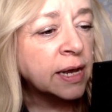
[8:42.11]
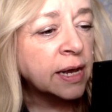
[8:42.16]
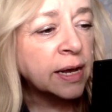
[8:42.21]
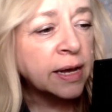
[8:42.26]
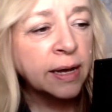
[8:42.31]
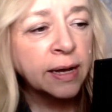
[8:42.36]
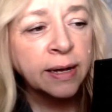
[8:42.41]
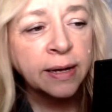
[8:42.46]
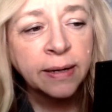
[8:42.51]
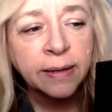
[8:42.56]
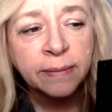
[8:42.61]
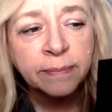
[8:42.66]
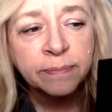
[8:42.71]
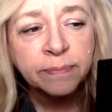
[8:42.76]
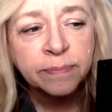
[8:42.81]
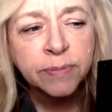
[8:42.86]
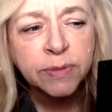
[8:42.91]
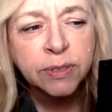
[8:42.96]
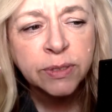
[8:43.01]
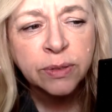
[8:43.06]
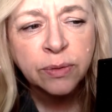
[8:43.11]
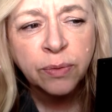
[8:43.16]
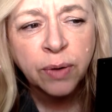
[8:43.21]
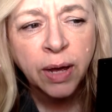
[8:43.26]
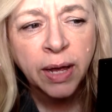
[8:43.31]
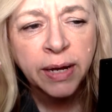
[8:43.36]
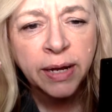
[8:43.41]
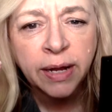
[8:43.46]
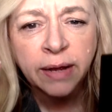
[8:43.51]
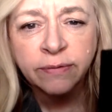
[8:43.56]
Um, so
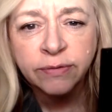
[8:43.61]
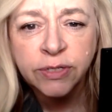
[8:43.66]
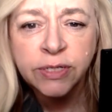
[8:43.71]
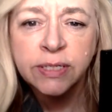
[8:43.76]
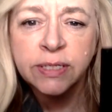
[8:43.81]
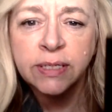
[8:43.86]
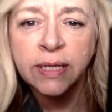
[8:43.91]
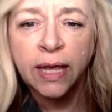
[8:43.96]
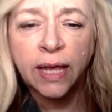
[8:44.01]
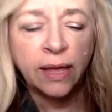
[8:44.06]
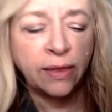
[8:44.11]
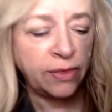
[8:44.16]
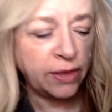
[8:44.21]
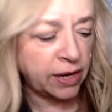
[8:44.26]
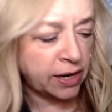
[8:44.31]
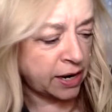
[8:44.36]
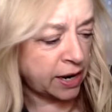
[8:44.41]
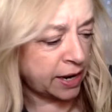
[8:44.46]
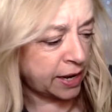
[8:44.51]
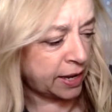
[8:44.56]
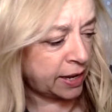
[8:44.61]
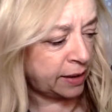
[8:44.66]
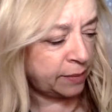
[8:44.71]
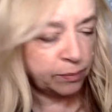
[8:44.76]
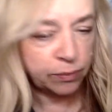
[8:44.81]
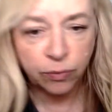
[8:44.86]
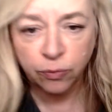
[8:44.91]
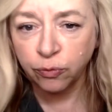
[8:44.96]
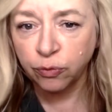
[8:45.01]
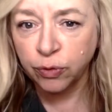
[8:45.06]
I'd have to say that I
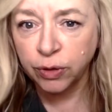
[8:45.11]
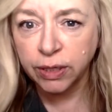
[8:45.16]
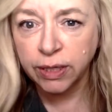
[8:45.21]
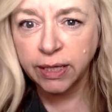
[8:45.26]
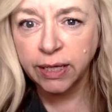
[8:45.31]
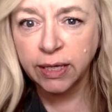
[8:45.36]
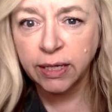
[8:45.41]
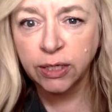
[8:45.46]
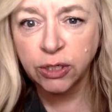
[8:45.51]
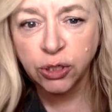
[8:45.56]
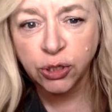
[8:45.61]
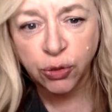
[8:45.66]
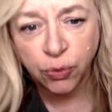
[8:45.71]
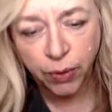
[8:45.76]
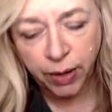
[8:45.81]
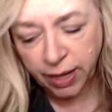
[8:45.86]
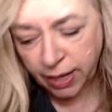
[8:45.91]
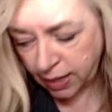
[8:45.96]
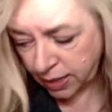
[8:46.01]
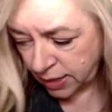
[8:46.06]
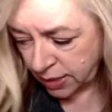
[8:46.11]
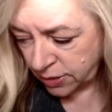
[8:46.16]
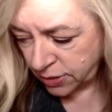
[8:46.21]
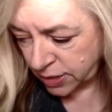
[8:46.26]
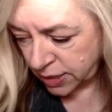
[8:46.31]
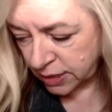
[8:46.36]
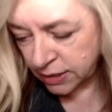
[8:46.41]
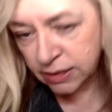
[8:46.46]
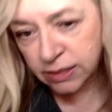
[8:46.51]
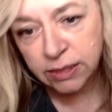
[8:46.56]
am really enjoying
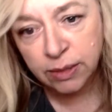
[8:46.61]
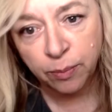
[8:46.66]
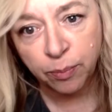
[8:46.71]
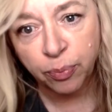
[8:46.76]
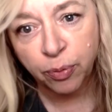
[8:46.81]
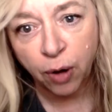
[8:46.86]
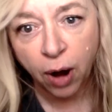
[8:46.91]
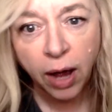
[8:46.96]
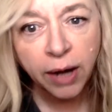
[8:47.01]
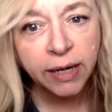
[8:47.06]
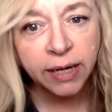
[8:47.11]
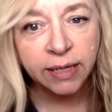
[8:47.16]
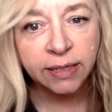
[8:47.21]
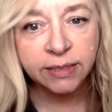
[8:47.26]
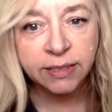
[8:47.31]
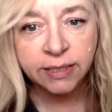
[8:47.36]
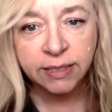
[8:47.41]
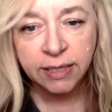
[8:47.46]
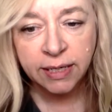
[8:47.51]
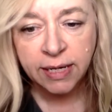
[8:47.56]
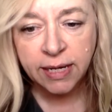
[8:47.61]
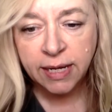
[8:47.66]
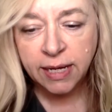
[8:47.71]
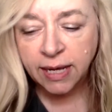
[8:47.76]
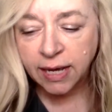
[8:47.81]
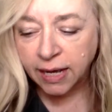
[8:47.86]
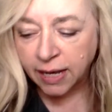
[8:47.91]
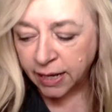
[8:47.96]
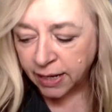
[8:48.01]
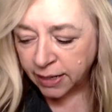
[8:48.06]
this product.
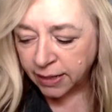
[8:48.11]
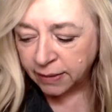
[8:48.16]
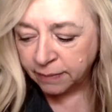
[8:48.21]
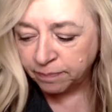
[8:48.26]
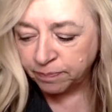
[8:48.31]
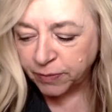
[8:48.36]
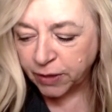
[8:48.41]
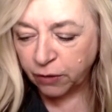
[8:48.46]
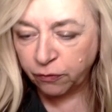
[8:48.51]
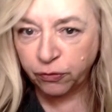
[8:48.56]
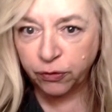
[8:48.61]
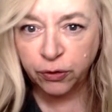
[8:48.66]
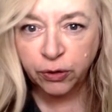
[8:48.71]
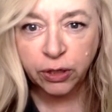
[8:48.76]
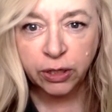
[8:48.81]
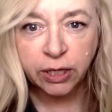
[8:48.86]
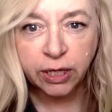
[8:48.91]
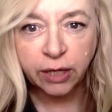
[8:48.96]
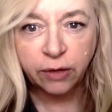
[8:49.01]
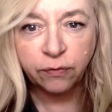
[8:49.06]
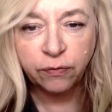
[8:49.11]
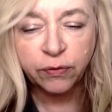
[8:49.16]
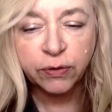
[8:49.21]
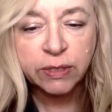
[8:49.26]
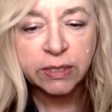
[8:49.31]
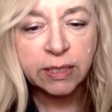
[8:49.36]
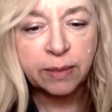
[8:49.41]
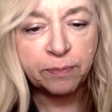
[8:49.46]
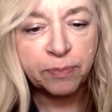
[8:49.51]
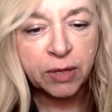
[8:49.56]
Um, if you're looking for
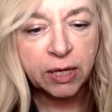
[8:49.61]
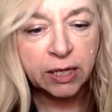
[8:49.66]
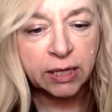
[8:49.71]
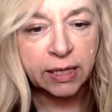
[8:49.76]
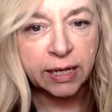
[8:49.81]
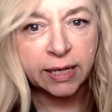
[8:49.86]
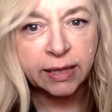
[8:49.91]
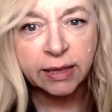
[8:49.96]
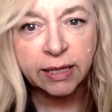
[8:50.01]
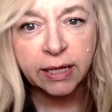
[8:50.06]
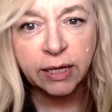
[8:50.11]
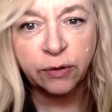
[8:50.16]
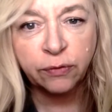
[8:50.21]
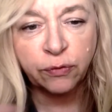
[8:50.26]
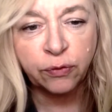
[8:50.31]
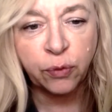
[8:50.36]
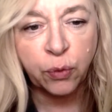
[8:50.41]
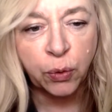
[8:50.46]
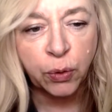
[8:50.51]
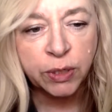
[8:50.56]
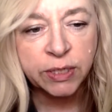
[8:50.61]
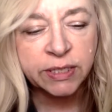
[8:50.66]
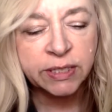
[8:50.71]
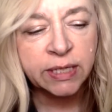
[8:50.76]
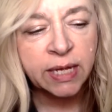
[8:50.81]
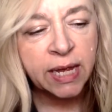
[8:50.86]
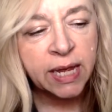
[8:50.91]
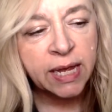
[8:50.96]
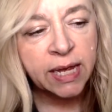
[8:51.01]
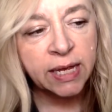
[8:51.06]
something like that, of
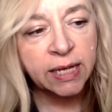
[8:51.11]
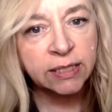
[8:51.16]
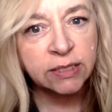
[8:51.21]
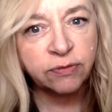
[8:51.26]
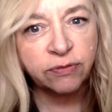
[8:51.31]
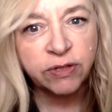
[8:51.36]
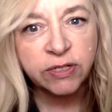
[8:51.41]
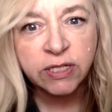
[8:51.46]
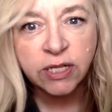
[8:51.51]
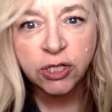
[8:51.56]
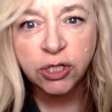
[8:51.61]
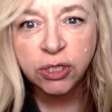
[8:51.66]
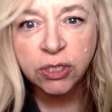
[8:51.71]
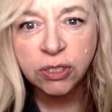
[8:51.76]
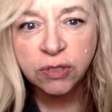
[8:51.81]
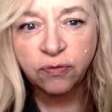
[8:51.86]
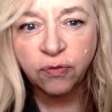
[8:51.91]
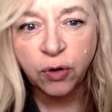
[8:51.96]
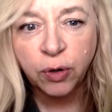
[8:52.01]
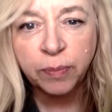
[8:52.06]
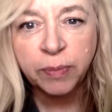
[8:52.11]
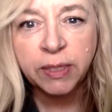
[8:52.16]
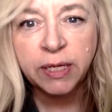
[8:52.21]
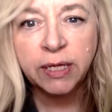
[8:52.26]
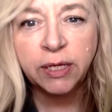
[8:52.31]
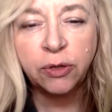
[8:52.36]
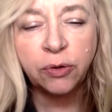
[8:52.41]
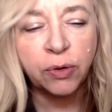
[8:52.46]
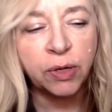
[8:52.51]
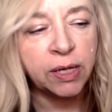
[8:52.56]
course, it's Physicians Formula.
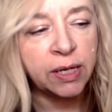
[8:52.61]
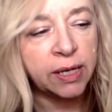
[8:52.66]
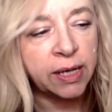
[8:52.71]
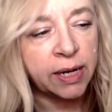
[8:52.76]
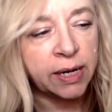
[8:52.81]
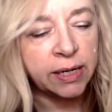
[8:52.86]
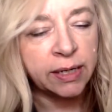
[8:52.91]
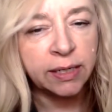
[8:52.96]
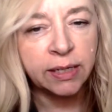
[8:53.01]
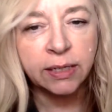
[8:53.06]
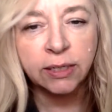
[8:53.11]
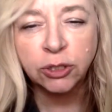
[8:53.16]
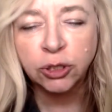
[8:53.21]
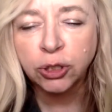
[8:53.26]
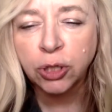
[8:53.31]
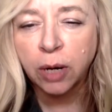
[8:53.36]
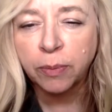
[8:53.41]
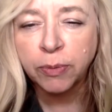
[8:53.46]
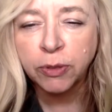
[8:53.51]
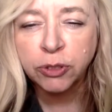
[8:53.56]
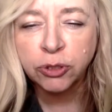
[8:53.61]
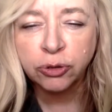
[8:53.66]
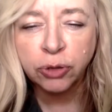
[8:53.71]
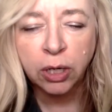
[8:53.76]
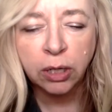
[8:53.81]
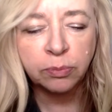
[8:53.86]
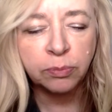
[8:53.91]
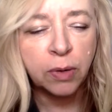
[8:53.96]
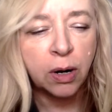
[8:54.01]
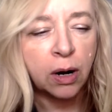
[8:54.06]
You can get it in Shoppers
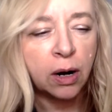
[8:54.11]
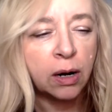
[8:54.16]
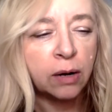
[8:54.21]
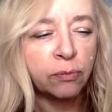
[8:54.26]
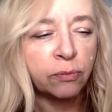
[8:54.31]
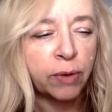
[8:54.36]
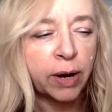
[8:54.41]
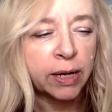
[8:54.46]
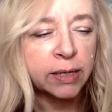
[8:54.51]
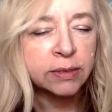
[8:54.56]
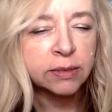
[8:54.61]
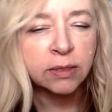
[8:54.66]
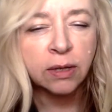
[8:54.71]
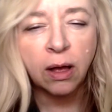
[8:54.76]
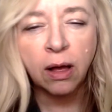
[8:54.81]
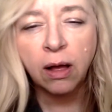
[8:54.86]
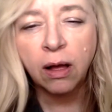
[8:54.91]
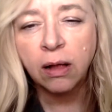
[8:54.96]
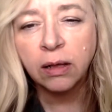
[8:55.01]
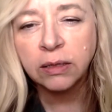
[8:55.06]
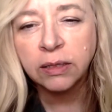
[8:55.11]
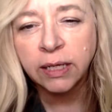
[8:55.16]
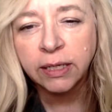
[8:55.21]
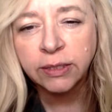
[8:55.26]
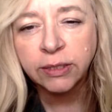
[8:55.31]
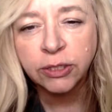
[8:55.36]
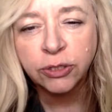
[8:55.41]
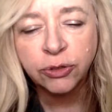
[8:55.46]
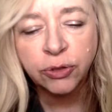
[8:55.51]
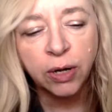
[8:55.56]
Drug Mart, Rexall,
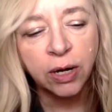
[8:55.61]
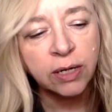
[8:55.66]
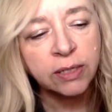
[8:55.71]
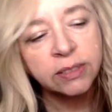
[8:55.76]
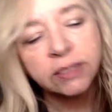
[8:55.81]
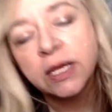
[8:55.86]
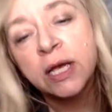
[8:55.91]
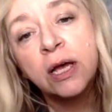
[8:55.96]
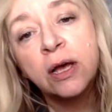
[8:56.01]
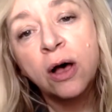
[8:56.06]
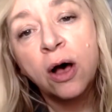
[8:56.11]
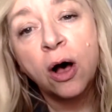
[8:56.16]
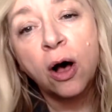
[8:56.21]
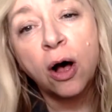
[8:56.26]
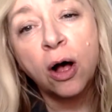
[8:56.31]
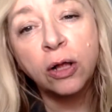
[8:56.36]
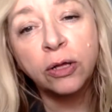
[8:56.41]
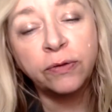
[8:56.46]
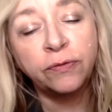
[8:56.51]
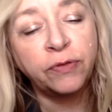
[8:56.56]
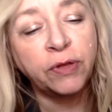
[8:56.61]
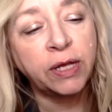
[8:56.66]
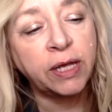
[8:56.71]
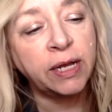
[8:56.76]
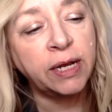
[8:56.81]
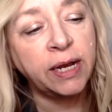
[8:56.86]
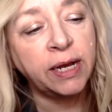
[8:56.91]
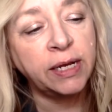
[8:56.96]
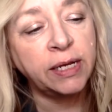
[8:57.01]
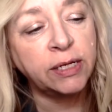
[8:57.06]
London Drugs, all of the
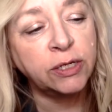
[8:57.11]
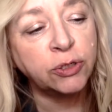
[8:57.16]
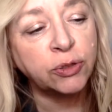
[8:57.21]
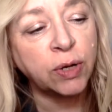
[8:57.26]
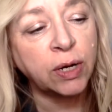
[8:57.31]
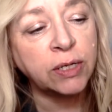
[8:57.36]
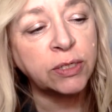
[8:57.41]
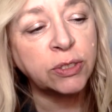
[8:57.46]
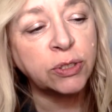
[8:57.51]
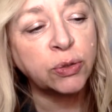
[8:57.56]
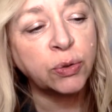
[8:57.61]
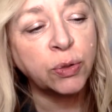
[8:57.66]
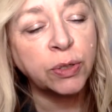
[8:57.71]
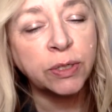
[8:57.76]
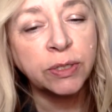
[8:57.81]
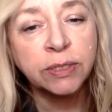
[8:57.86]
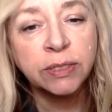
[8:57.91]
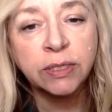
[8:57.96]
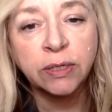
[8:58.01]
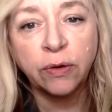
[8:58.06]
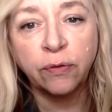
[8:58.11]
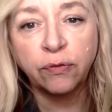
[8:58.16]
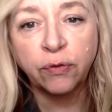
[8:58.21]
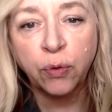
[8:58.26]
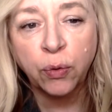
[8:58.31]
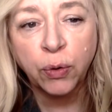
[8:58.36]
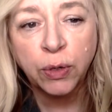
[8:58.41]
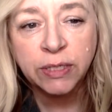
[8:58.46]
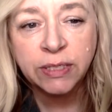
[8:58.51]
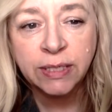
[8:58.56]
Canadian drugstores. Of
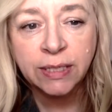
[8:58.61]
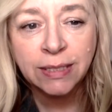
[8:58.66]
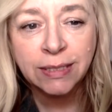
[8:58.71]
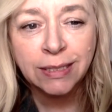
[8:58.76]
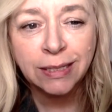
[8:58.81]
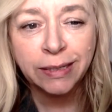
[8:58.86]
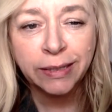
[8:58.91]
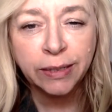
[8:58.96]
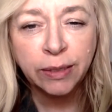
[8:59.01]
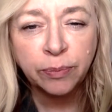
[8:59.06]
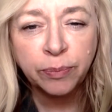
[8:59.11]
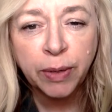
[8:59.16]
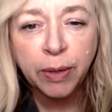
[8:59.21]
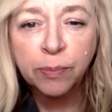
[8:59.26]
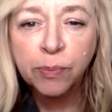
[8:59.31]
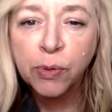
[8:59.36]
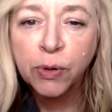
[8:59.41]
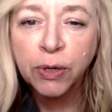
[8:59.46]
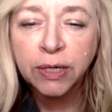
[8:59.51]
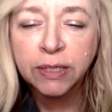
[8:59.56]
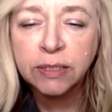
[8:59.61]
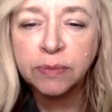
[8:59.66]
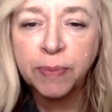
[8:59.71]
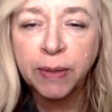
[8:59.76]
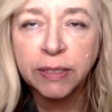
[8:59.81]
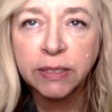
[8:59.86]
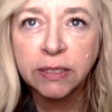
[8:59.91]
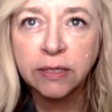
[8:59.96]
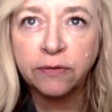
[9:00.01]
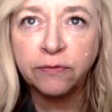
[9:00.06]
course, it's a little bit more
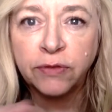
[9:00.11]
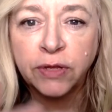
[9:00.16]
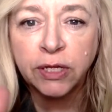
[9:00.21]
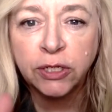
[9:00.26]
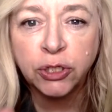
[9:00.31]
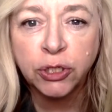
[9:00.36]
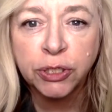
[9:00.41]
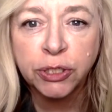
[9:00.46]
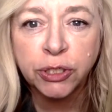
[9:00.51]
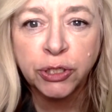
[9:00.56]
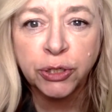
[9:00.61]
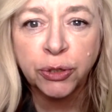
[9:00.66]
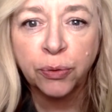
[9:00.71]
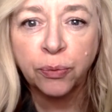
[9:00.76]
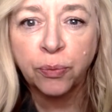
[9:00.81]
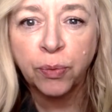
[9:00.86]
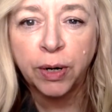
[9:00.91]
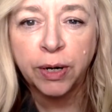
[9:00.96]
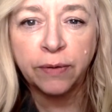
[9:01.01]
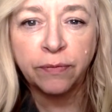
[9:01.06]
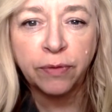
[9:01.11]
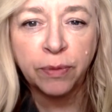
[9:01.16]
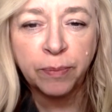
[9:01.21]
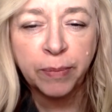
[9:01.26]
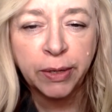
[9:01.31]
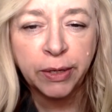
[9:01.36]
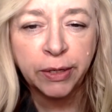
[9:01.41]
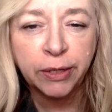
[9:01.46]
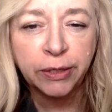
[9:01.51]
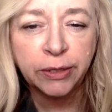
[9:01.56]
expensive than just your run of the
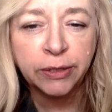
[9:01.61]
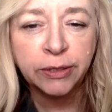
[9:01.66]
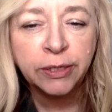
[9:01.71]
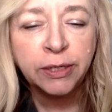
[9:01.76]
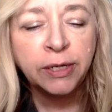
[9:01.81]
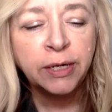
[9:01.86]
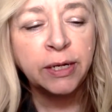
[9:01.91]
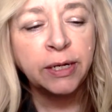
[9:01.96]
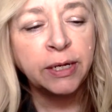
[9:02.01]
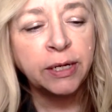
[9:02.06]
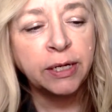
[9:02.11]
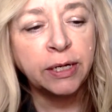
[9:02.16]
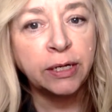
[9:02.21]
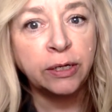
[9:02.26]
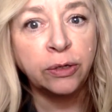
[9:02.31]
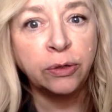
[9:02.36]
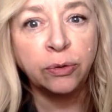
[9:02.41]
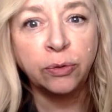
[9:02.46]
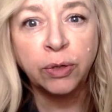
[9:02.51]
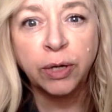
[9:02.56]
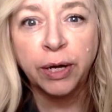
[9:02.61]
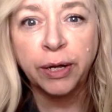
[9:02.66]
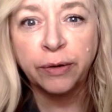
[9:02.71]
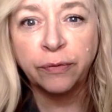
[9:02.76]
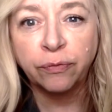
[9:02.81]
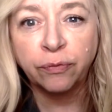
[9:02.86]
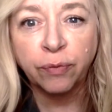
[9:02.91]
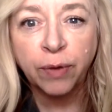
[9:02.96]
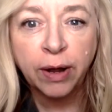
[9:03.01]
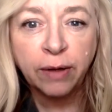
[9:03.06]
mill, you know, kind
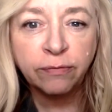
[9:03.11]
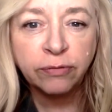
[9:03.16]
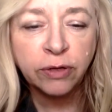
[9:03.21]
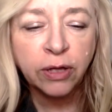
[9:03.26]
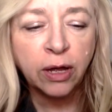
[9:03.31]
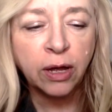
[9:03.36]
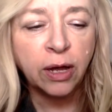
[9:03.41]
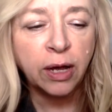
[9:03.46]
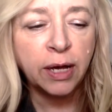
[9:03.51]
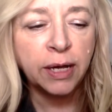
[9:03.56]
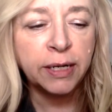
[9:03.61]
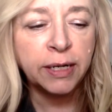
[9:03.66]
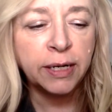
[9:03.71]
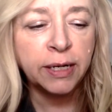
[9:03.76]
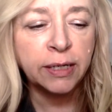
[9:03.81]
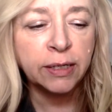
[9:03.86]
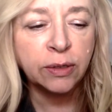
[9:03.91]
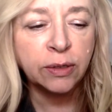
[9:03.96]
of Revlon and